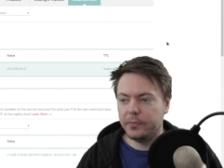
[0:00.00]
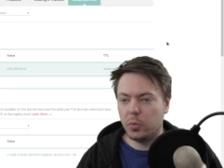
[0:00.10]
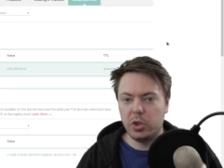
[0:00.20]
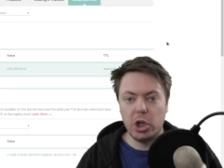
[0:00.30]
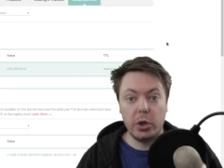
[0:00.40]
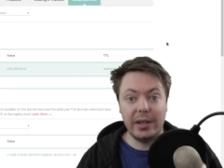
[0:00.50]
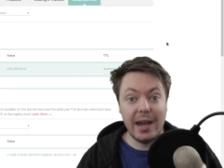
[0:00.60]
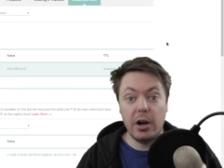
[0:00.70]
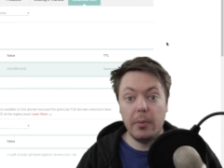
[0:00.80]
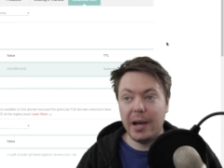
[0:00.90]
We don't
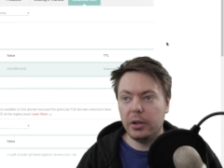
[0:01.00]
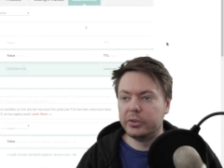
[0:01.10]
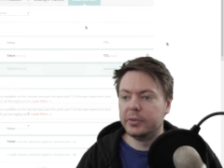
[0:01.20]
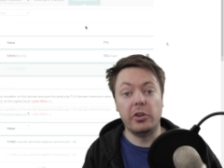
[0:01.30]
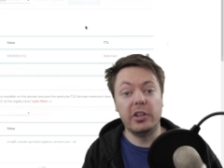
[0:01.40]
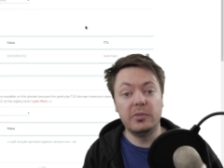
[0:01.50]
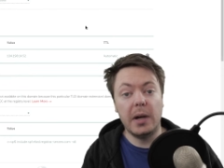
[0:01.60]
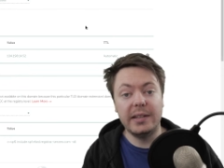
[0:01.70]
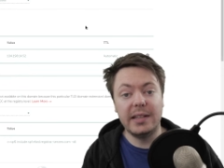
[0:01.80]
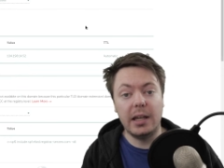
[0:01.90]
care about. So this
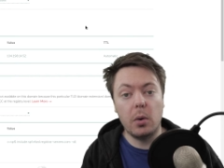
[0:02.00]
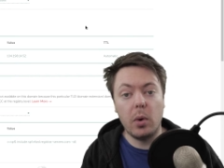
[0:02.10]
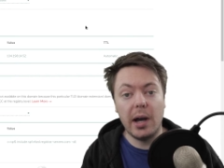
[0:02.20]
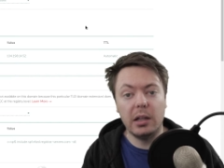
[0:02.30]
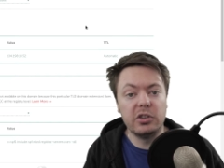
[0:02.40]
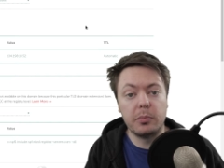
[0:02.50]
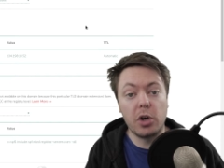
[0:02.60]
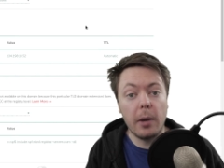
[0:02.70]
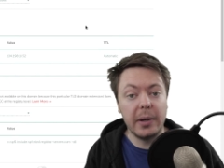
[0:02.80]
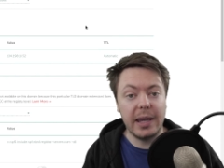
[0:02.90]
might take a while to
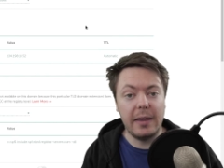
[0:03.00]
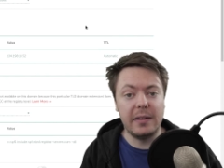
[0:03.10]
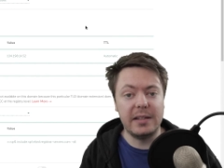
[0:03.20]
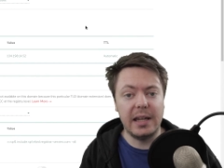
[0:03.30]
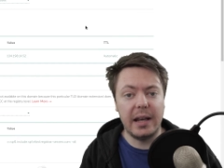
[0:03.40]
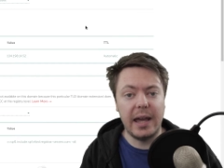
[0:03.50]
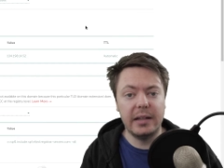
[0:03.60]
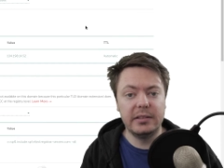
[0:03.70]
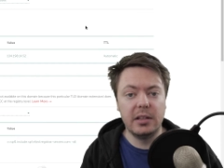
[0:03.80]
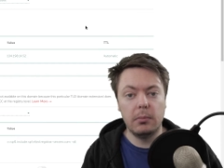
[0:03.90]
propagate the D N
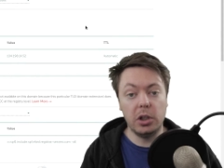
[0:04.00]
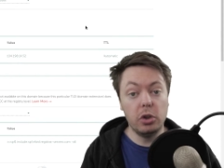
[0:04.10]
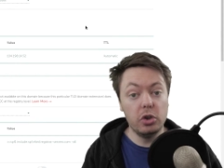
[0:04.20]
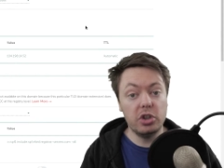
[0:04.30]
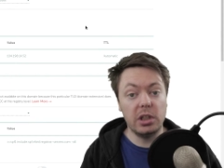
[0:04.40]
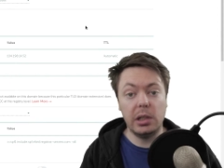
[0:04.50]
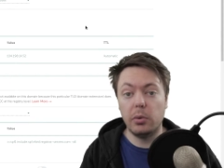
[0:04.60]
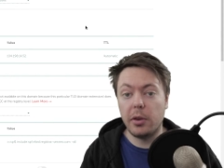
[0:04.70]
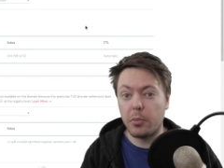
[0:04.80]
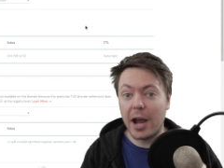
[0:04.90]
S, but usually
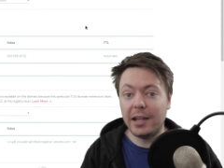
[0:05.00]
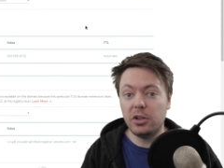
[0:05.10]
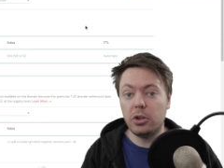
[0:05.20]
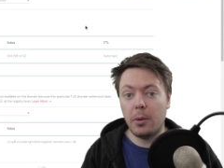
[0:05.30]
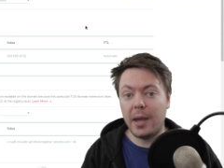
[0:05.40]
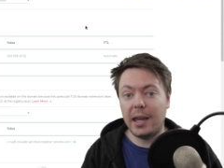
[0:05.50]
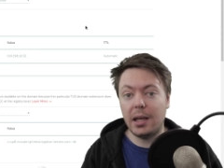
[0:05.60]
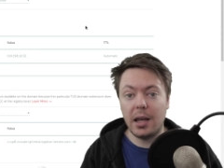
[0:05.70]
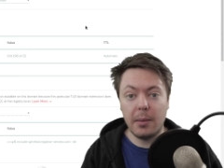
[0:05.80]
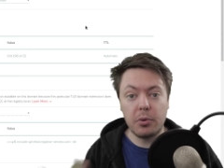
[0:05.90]
with a brand new
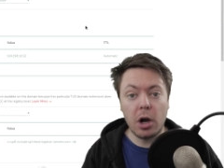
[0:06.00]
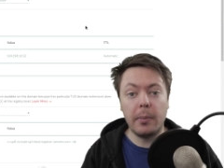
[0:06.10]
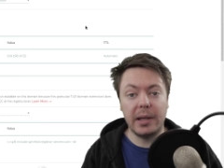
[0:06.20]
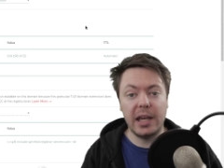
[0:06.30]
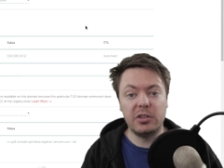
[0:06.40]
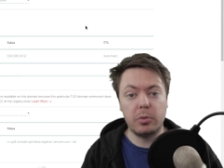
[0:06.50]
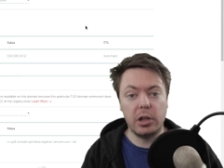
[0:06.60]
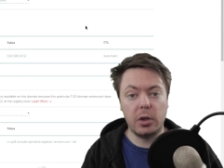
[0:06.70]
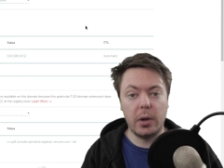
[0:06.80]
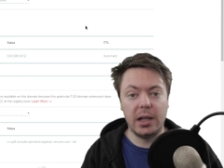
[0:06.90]
domain, it propagates
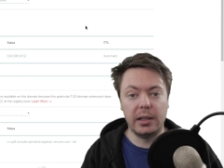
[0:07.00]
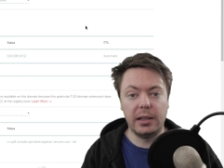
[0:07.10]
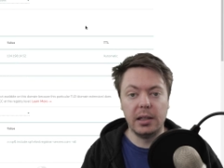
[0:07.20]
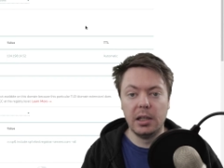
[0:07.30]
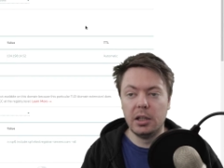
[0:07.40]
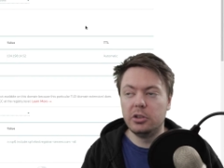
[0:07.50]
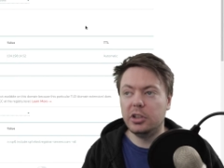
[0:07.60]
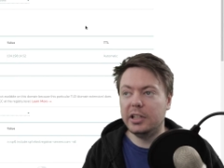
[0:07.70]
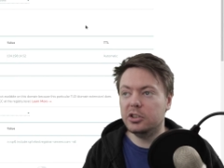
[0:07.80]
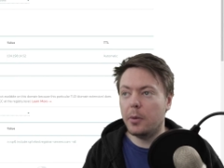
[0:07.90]
pretty quickly. So
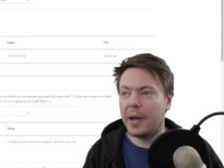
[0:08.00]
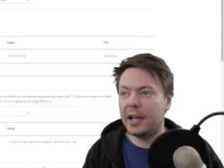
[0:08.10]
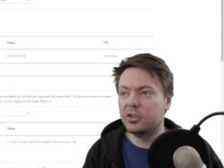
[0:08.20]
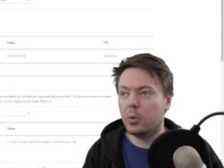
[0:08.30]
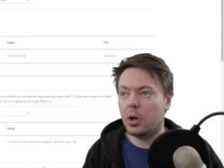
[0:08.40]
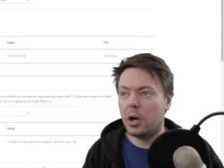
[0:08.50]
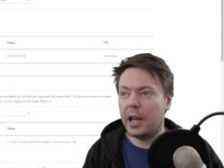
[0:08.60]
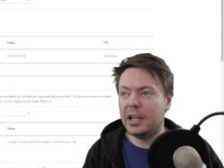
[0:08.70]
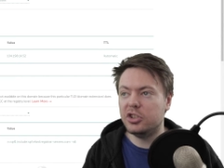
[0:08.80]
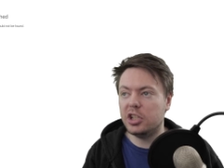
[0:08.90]
let's go back to our
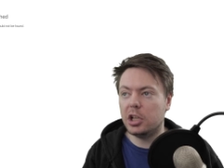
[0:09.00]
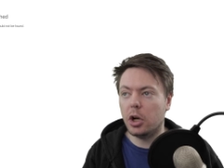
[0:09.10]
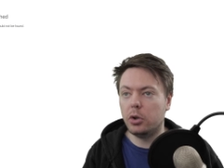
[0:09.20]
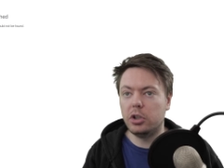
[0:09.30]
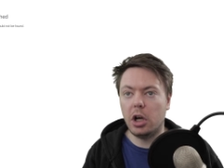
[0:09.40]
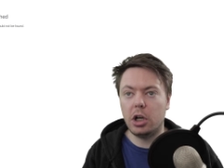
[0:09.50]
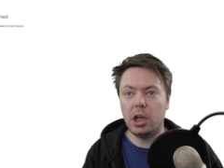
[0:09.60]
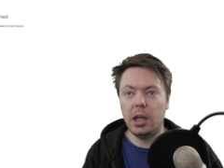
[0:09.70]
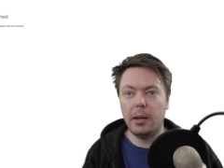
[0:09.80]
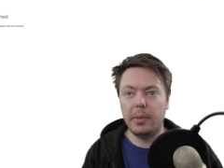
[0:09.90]
h t code dot
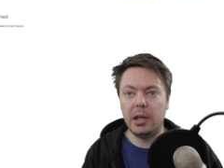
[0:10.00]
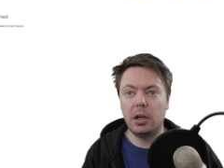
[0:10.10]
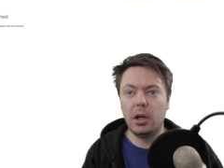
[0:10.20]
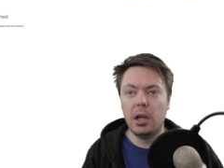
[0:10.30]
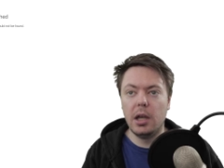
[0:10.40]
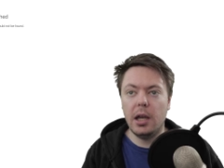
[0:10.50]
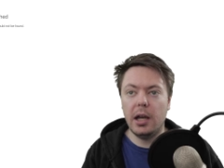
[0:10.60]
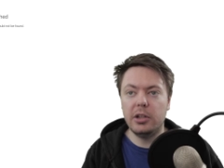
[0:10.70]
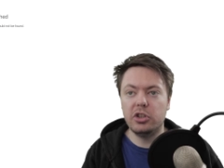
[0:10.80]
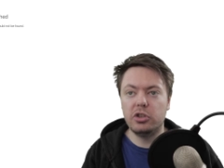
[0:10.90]
club here
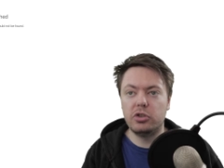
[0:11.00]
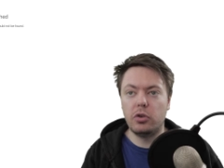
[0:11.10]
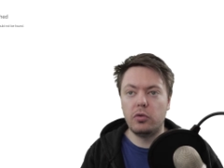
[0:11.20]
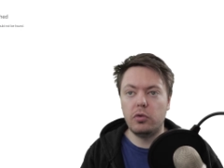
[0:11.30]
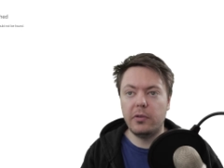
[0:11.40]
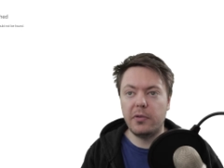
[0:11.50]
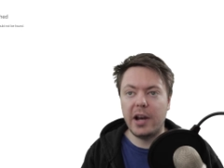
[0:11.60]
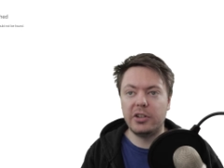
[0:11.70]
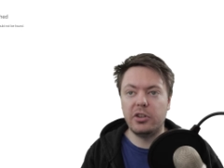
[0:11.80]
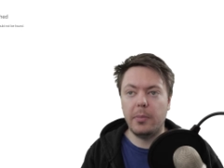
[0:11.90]
and just
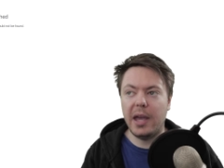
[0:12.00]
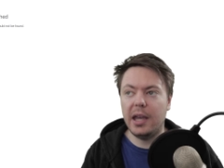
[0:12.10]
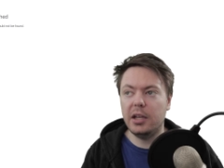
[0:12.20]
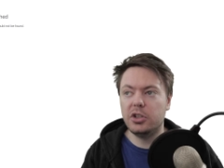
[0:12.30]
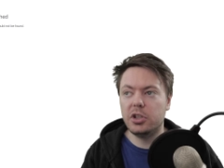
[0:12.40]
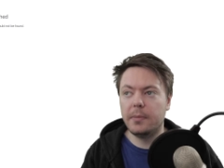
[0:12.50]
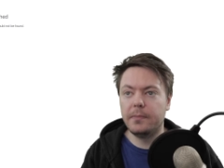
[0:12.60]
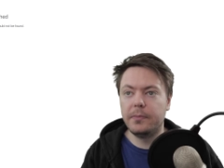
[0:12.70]
refresh the page.